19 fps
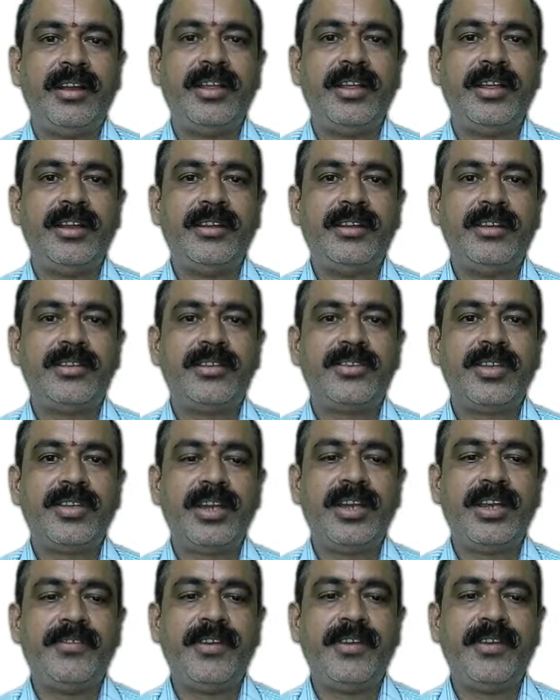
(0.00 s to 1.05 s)
And then
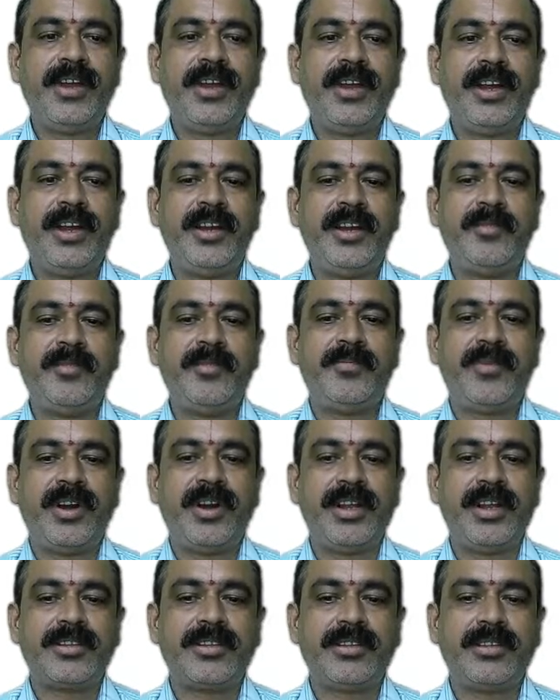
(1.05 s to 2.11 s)
certified
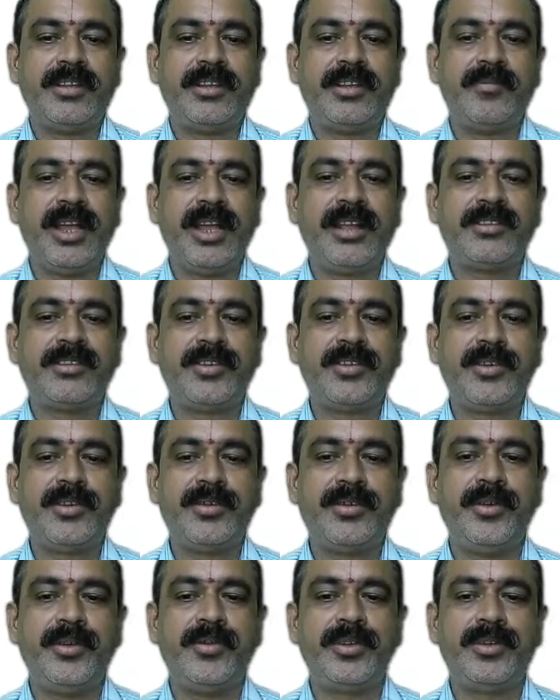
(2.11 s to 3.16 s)
products. The banks
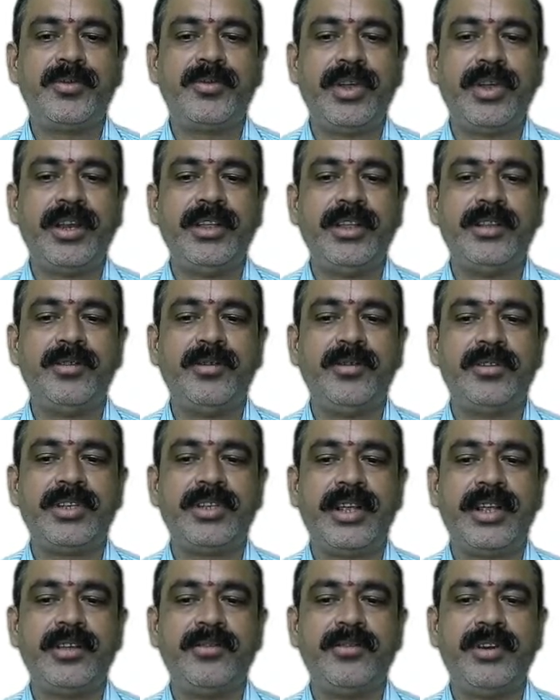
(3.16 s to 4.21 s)
should use only
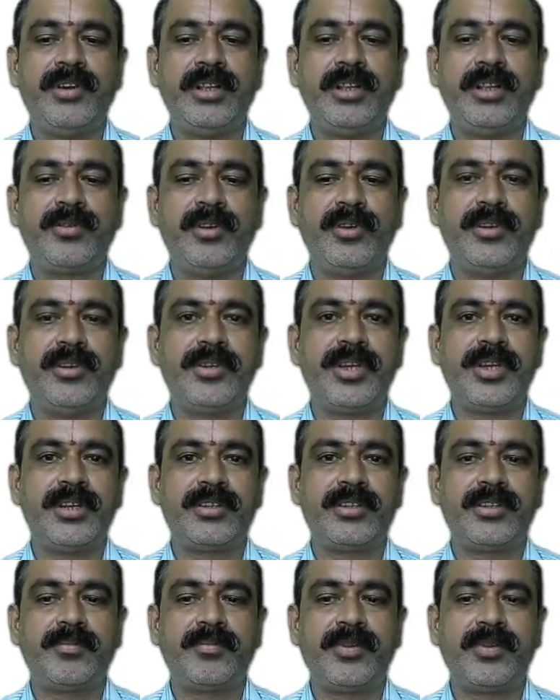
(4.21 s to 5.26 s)
those security
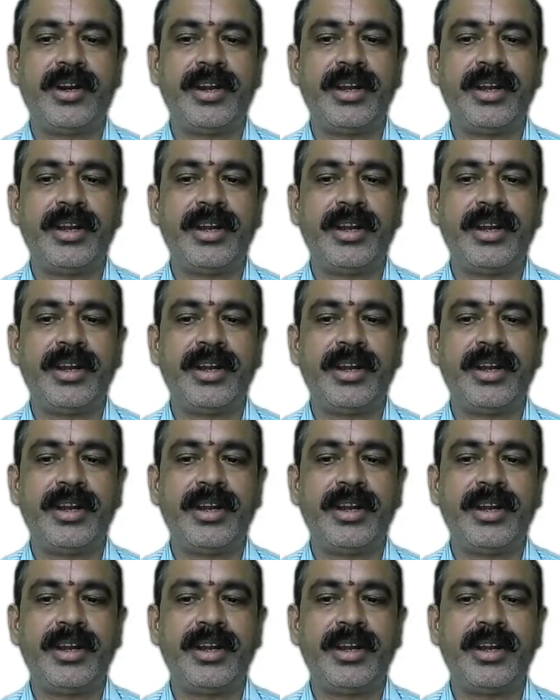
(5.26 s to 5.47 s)
solutions